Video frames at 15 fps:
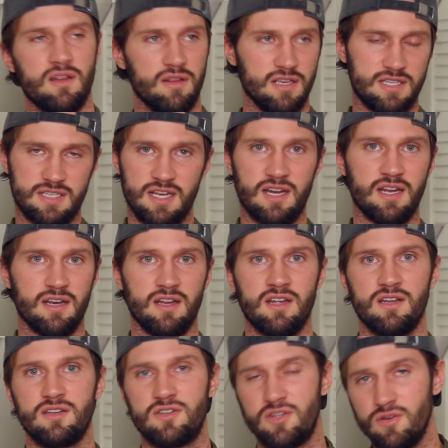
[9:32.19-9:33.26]
The sun.
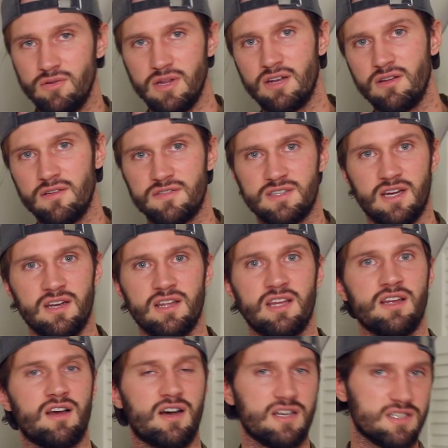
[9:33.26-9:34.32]
too little of sun
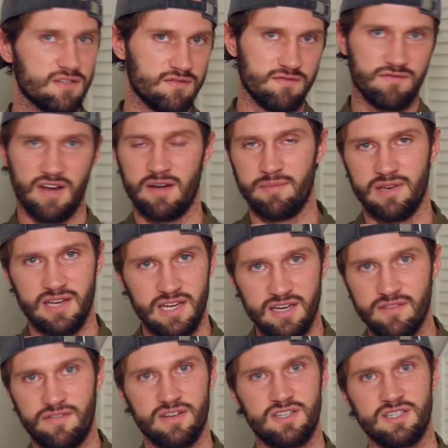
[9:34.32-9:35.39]
can cause a vitamin D
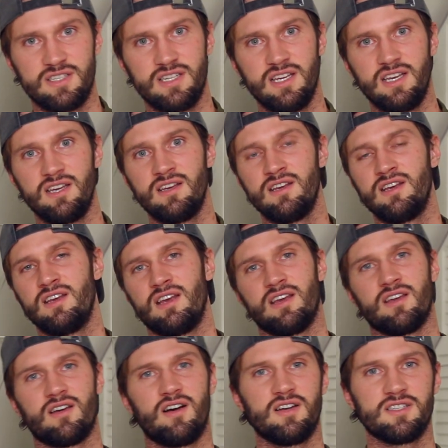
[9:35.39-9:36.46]
deficiency,
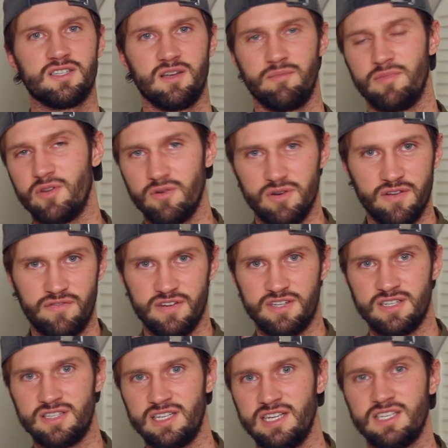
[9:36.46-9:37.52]
can cause
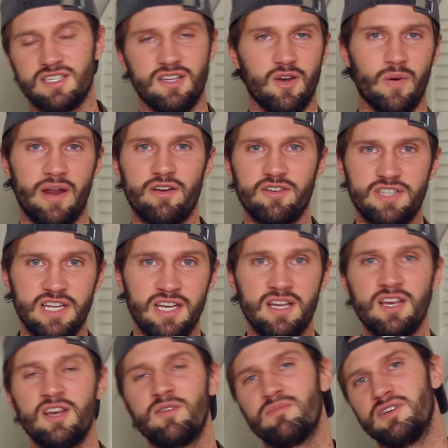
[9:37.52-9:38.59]
immunodeficiencies, low
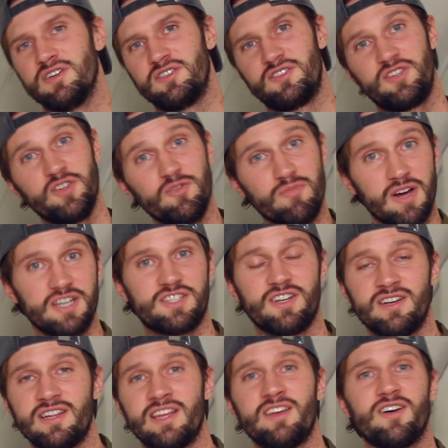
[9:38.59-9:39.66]
energy, but too much
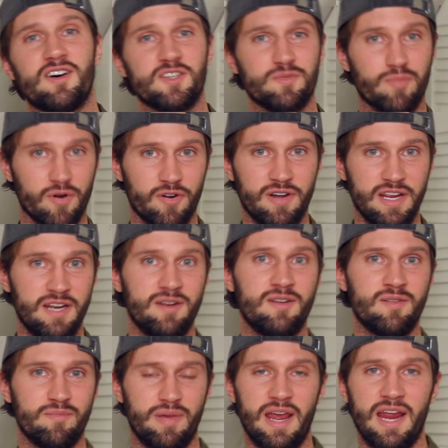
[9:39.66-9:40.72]
sun can cause
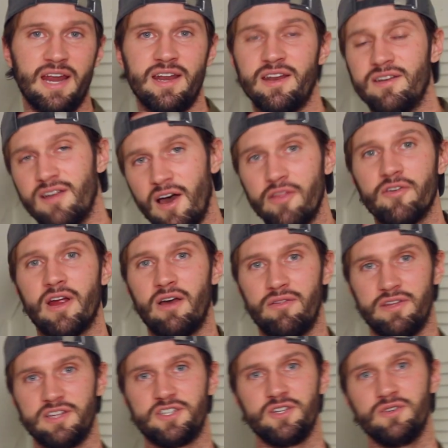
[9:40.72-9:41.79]
burning, pain, and other
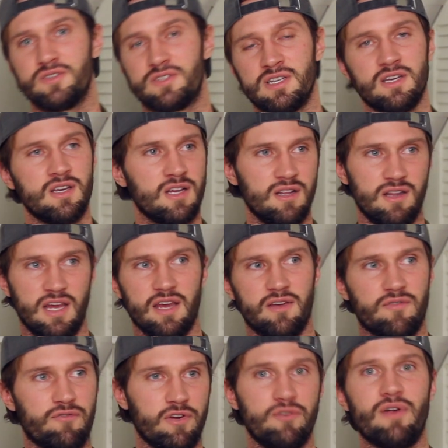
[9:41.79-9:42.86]
health issues
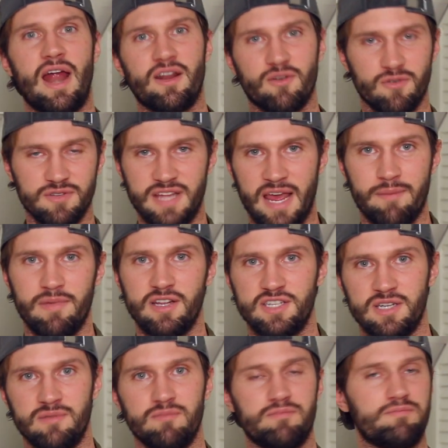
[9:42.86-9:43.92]
like free radical damage
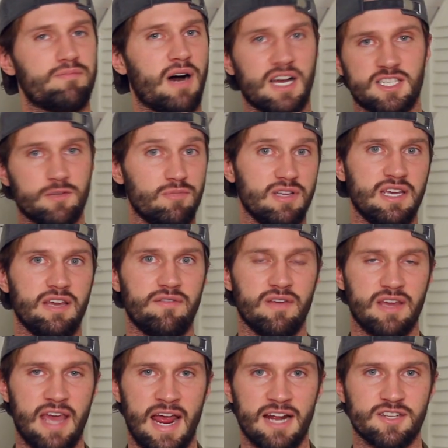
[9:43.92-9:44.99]
and possibly
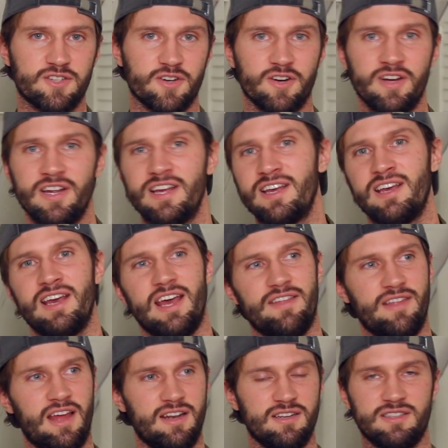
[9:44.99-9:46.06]
even cancer.
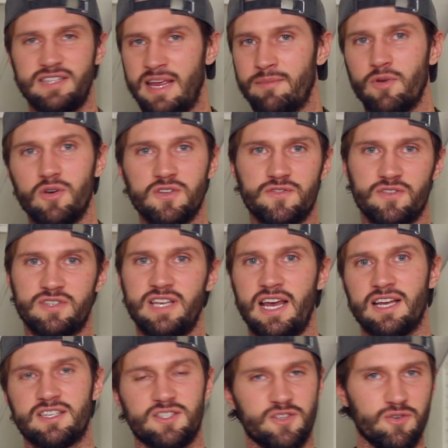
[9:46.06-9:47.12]
And then same goes for
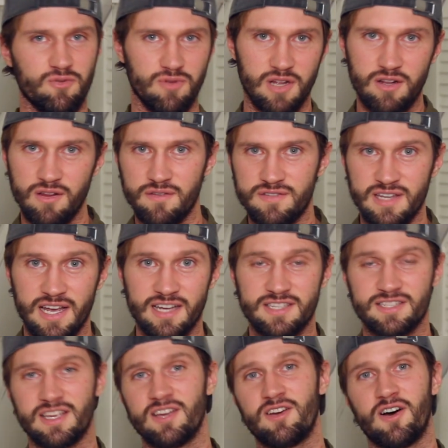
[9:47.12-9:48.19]
sex. Too little of
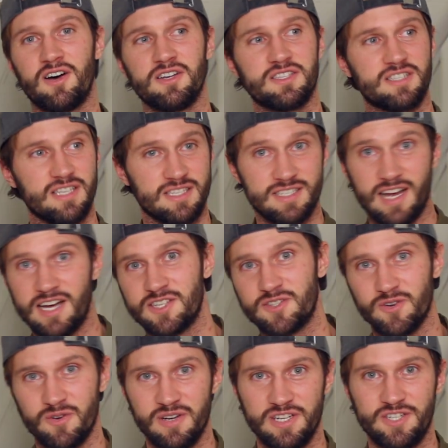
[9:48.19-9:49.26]
sex can cause
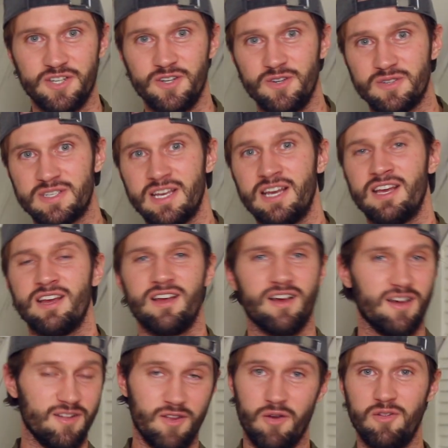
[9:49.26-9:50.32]
testosterone issues,
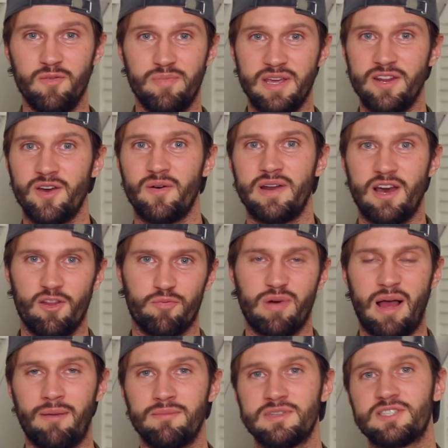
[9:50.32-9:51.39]
low libido, and health
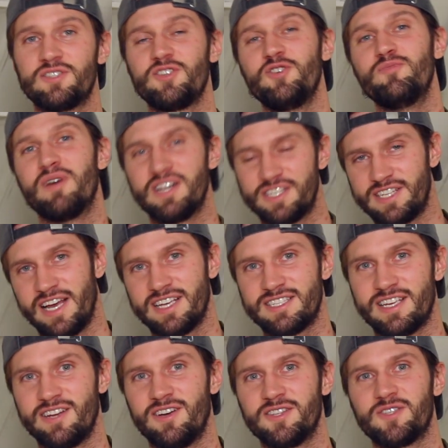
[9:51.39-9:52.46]
problems. Too much
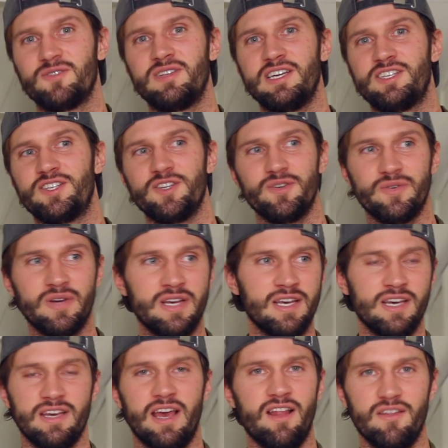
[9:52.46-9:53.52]
sex can also lead to
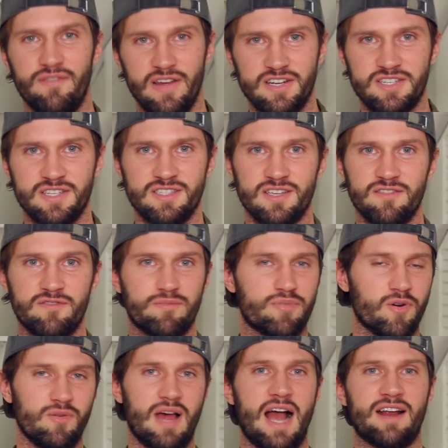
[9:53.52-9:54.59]
elevations of
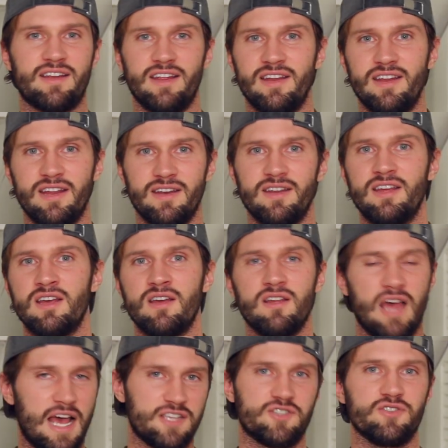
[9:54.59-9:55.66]
prolactin and
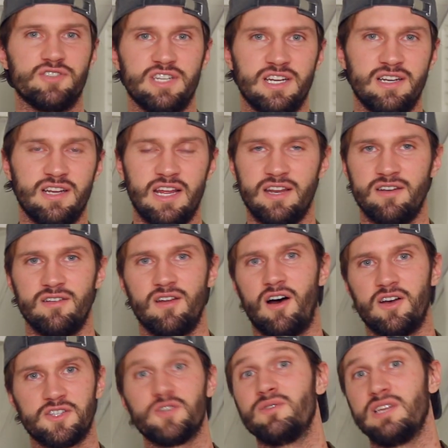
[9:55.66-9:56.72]
estrogen and
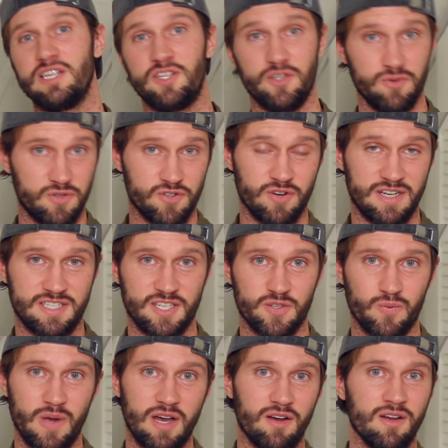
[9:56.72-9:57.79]
also lead to stress
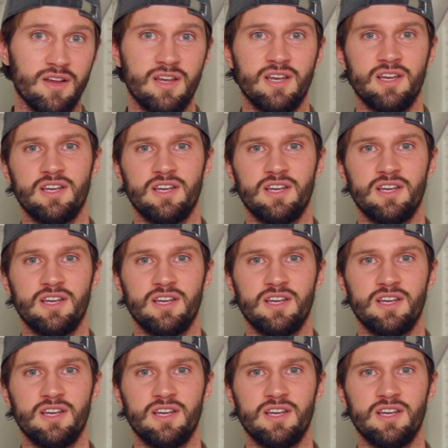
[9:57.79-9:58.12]
as well.